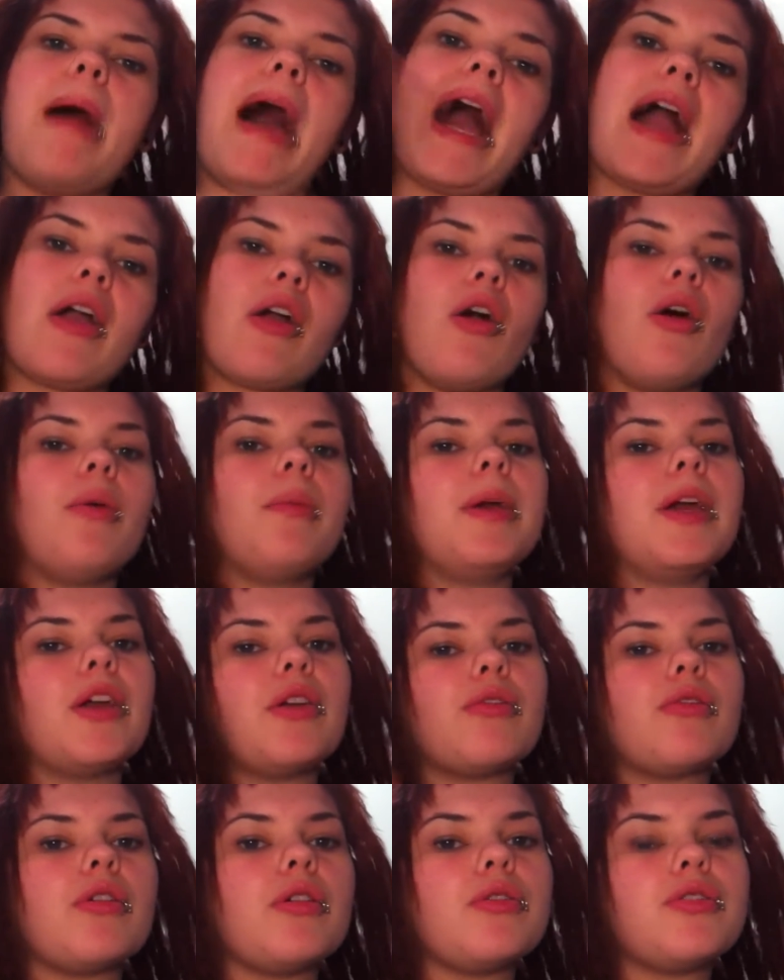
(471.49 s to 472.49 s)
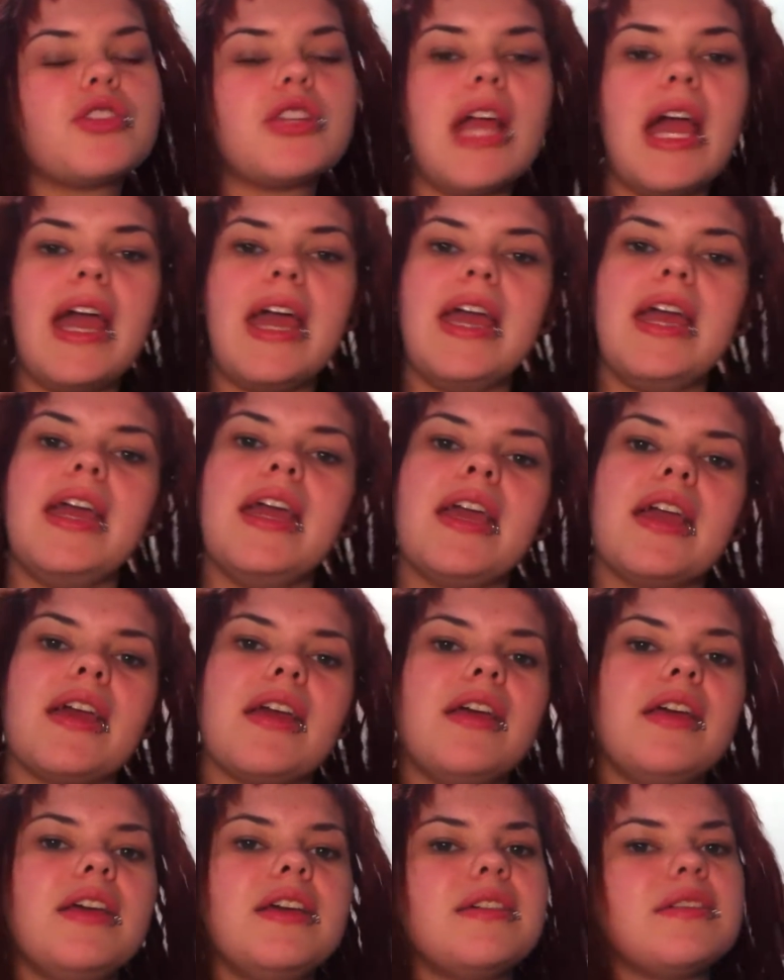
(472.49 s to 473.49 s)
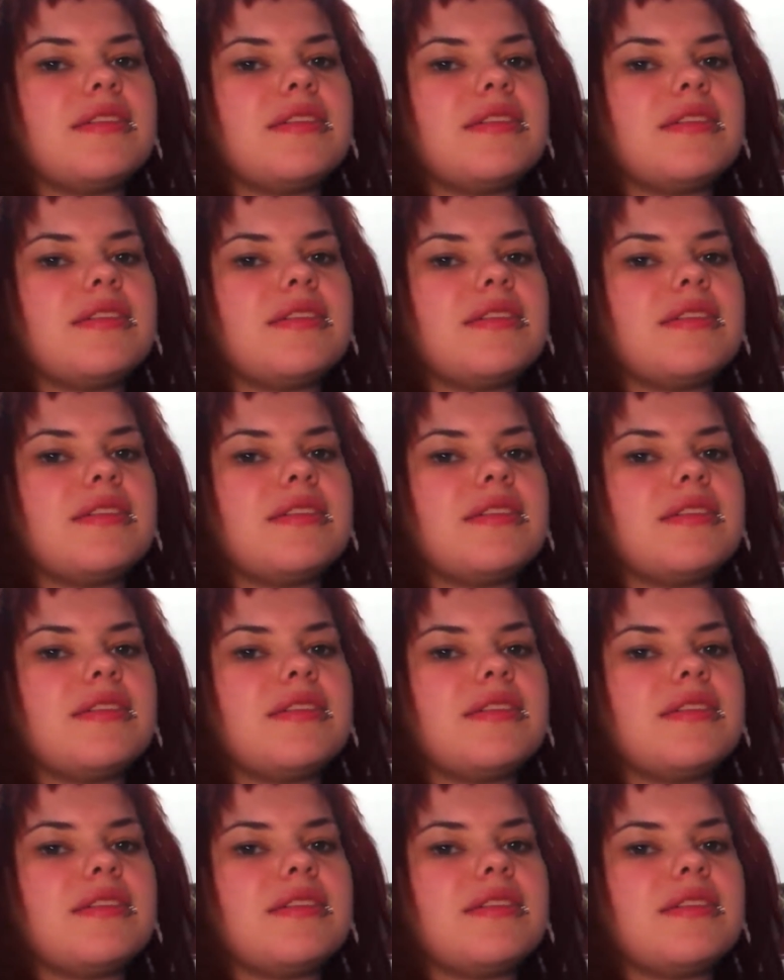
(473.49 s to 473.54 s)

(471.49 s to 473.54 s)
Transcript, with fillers: back combing, crocheting,